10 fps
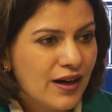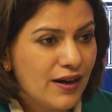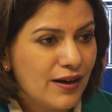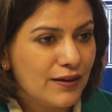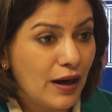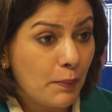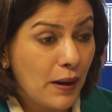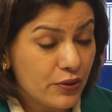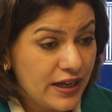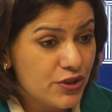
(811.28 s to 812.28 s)

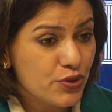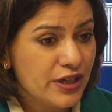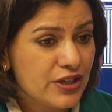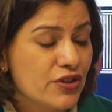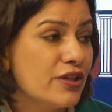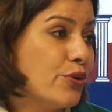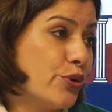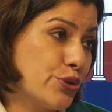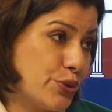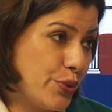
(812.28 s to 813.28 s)
about education and
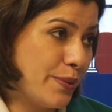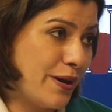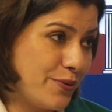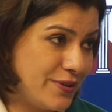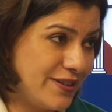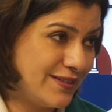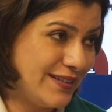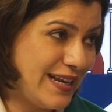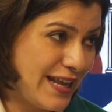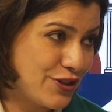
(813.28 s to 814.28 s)
also about
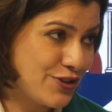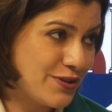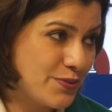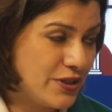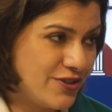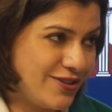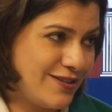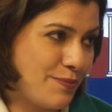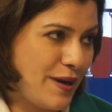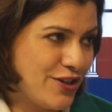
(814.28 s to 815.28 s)
elections, which
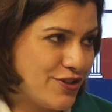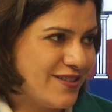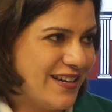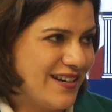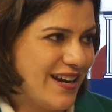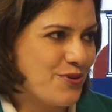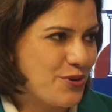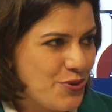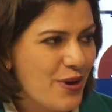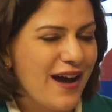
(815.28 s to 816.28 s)
is a passion that I know
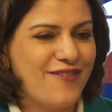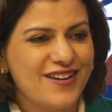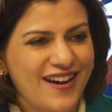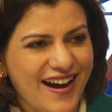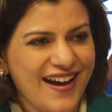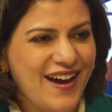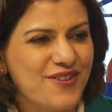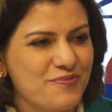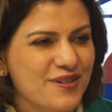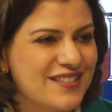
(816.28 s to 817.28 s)
you have and I
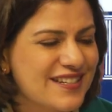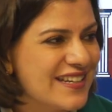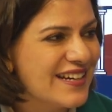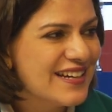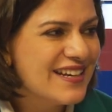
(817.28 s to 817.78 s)
have personally.